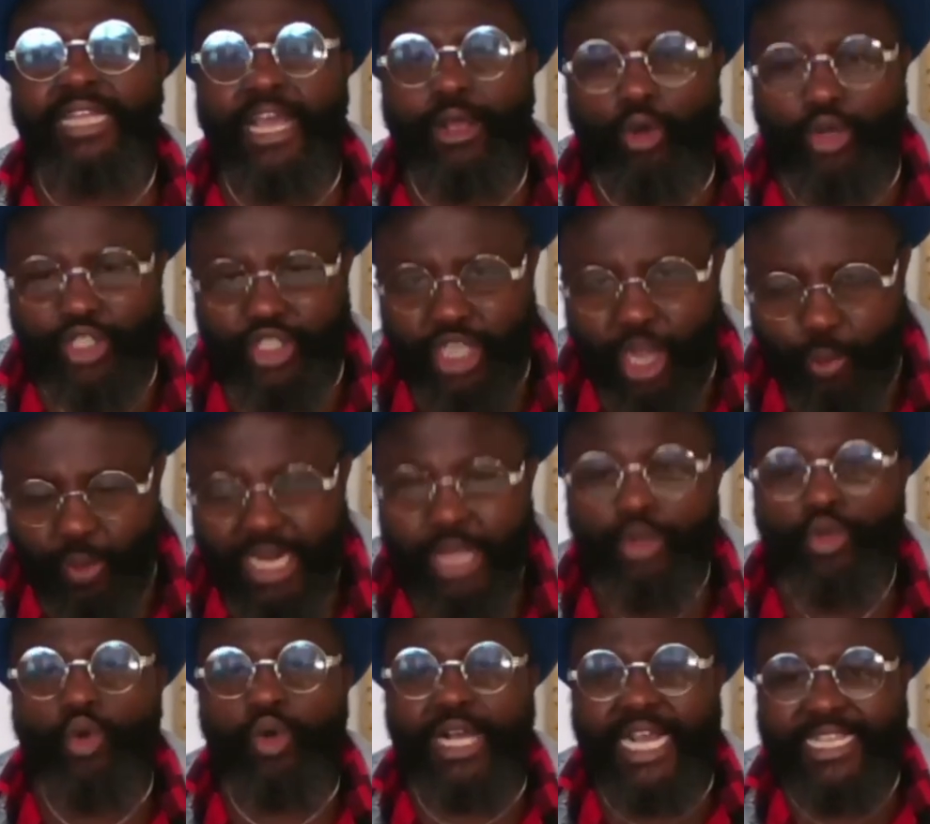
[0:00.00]
negotiate with,
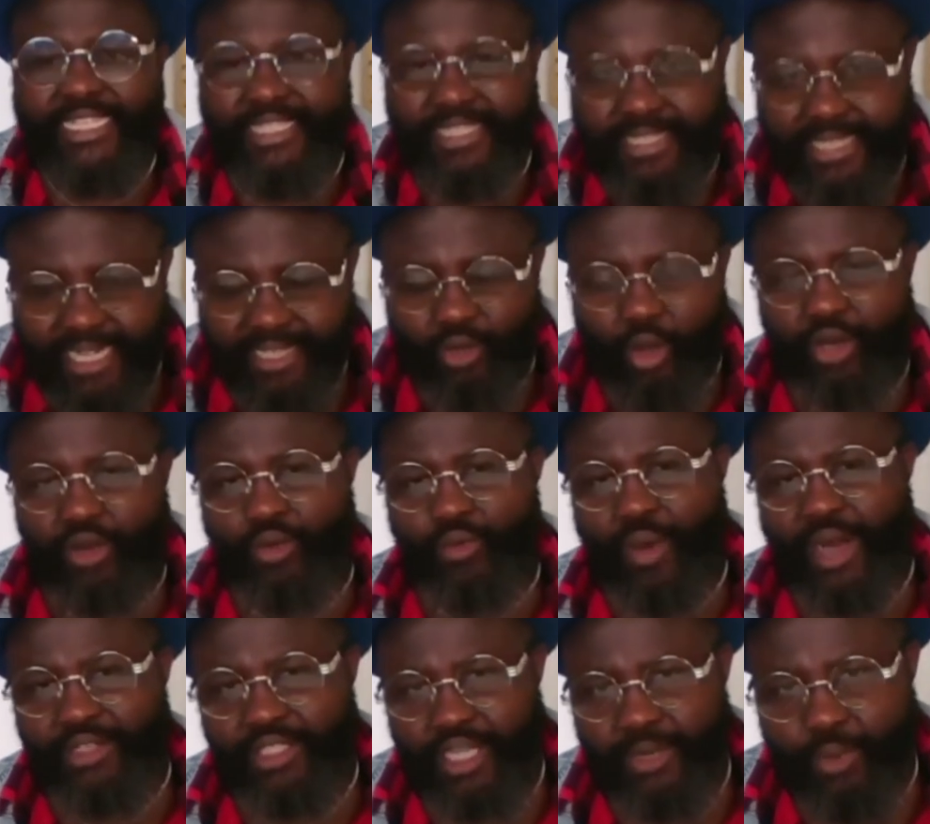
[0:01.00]
you can sit on a
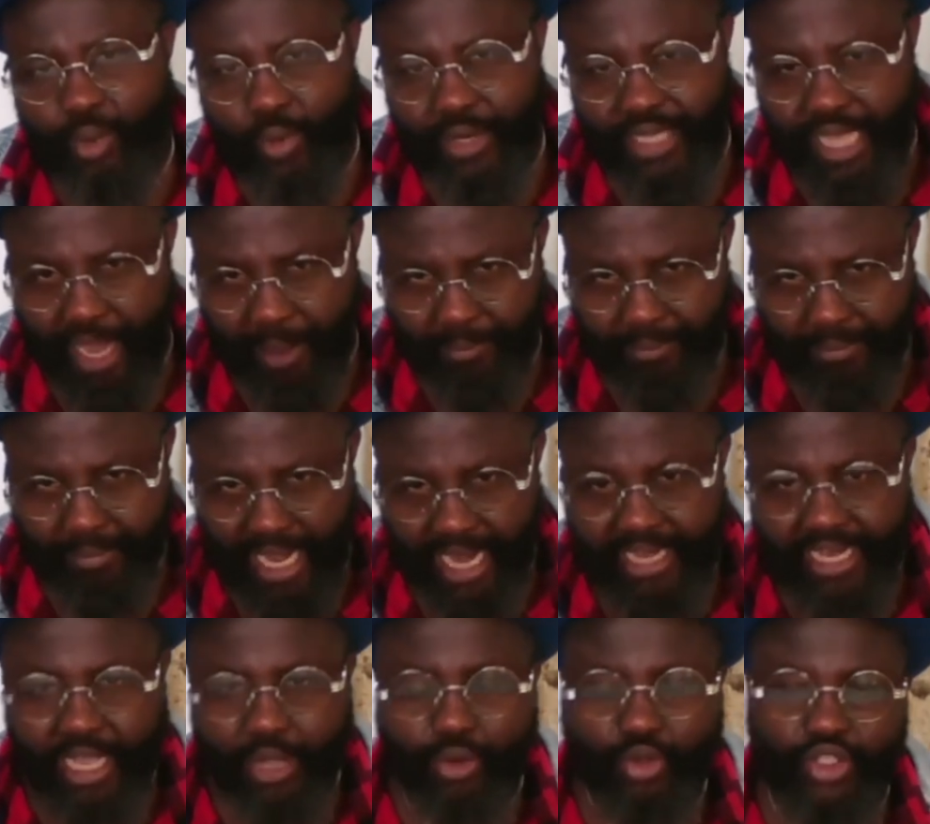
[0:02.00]
round table with them
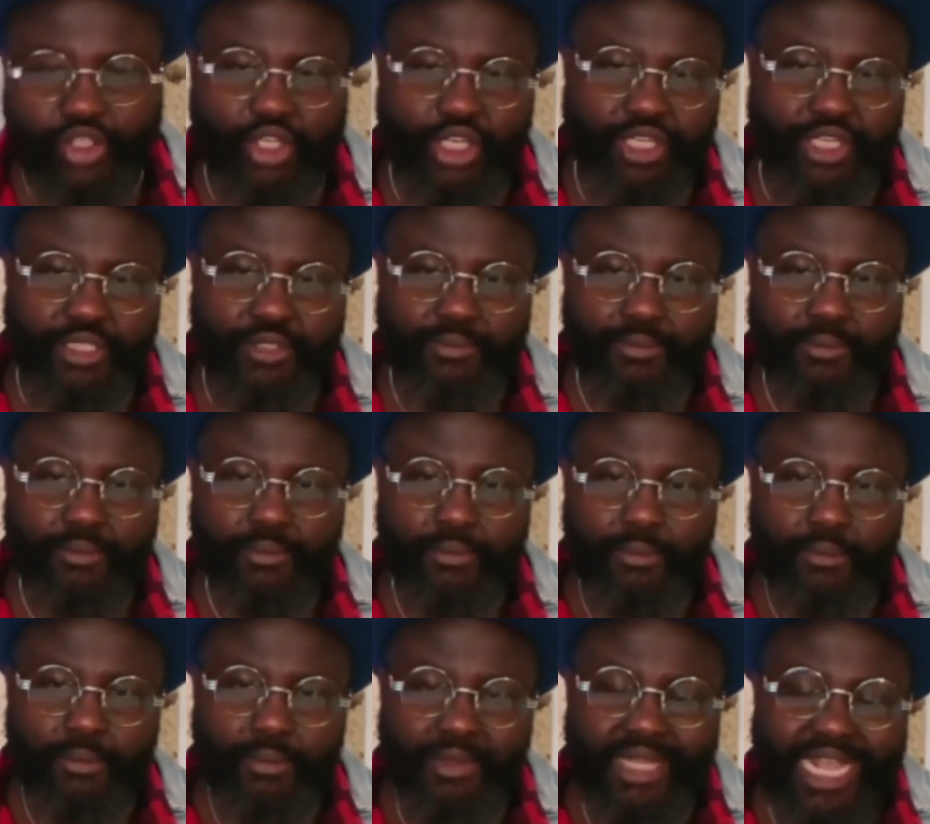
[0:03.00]
and negotiate.
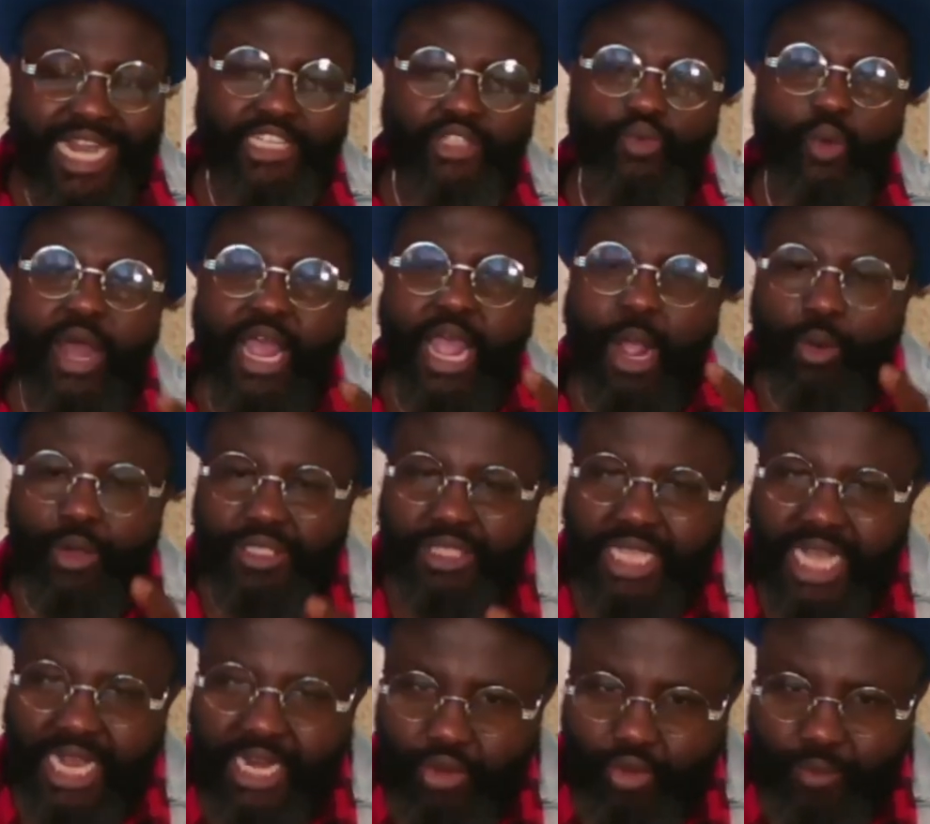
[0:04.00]
That is why I was
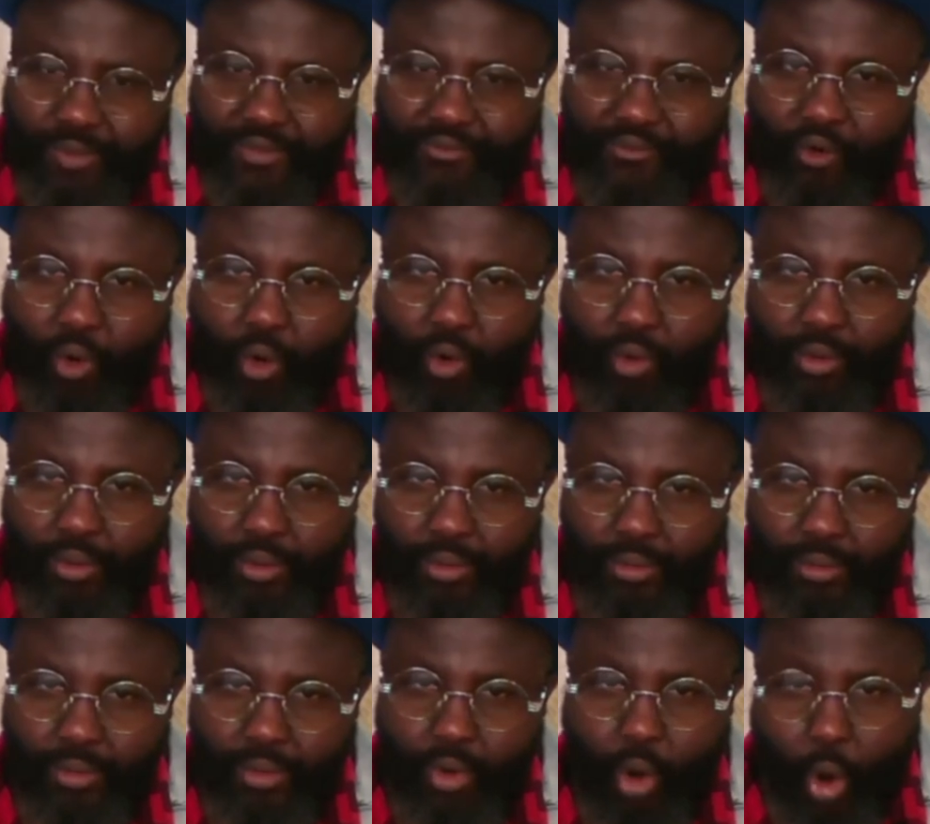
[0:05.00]
telling you before.
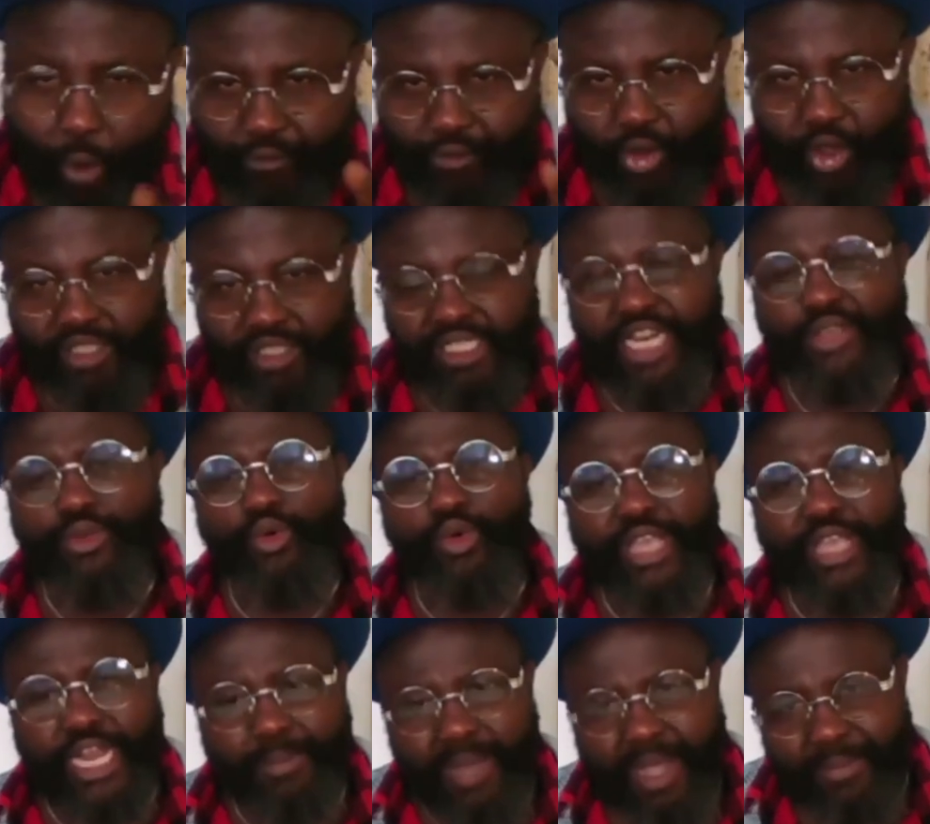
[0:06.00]
Obviously, you
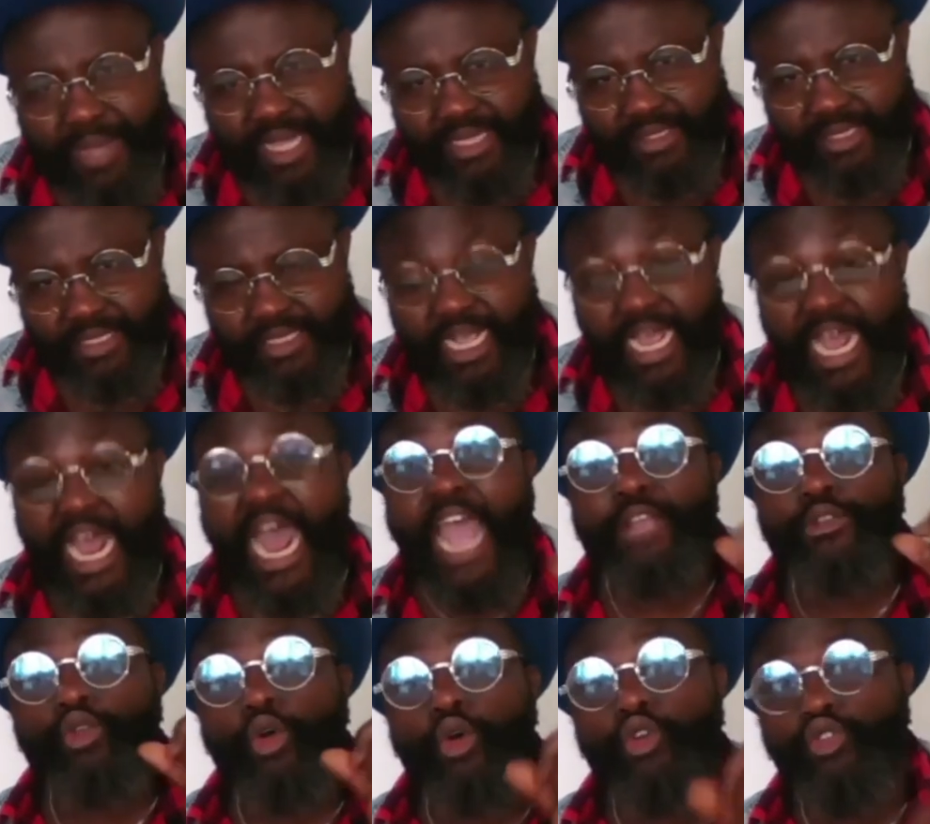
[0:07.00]
get my message. I
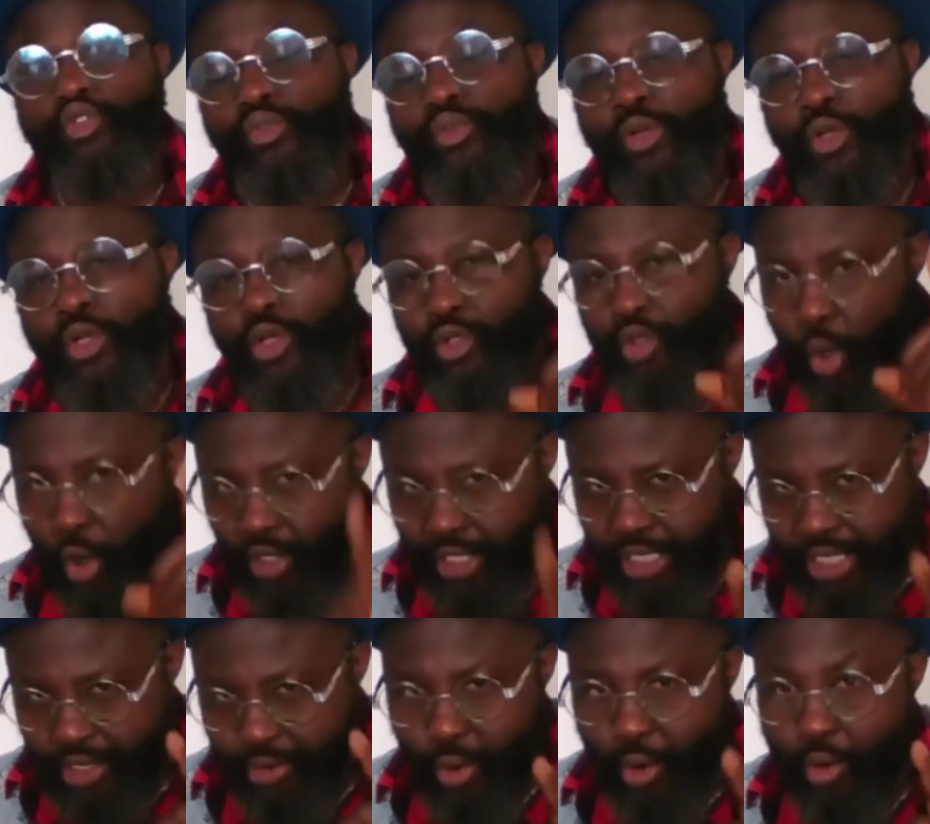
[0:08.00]
told you, don't
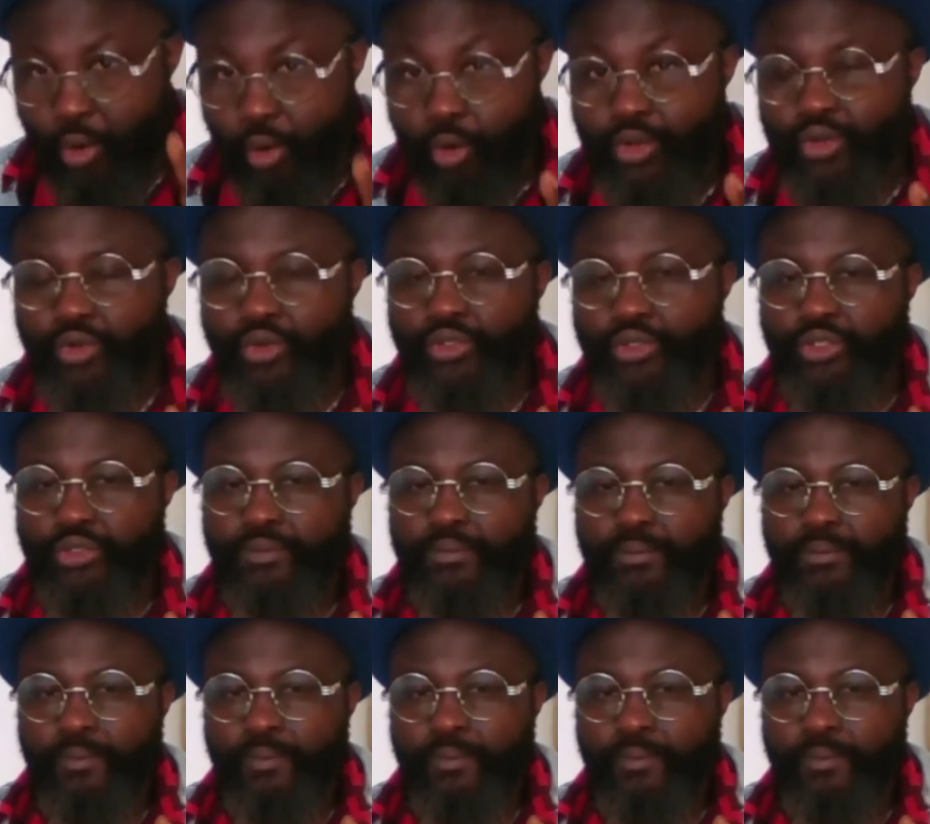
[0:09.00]
kill your own youth.